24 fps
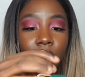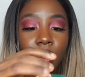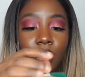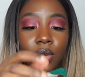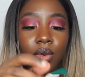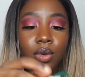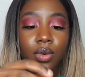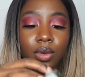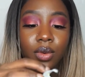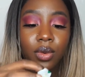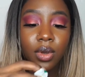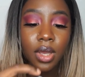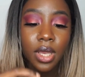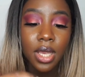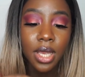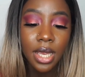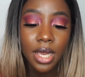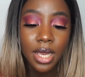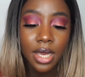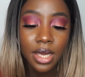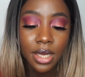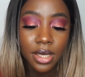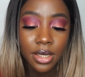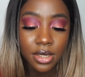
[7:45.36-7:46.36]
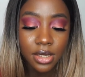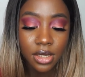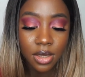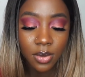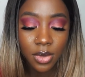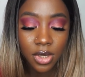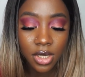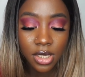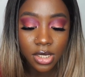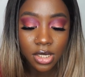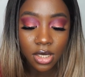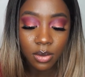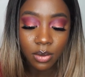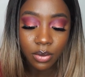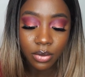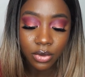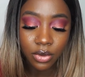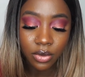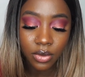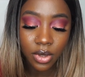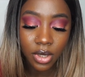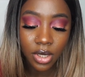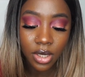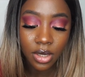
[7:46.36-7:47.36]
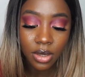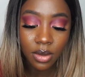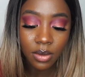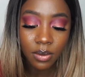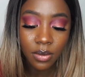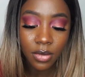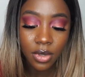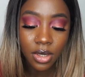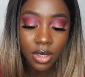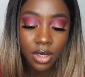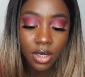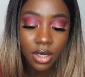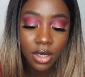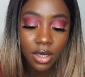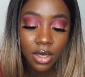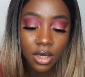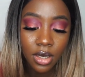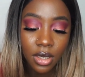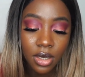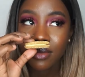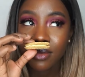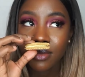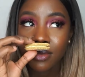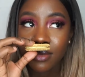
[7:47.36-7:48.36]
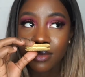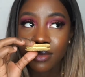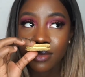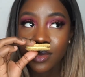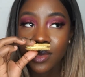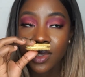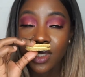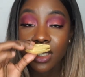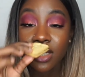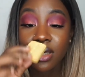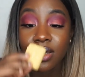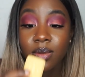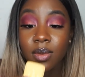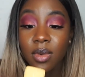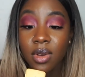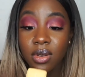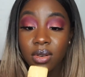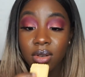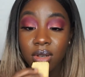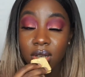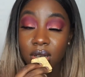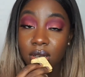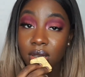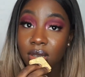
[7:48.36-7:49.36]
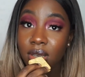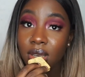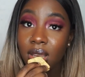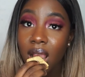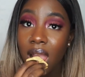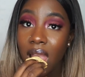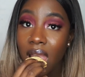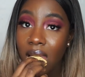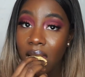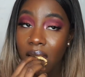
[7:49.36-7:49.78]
Okay, some of these are broken, but they smell good.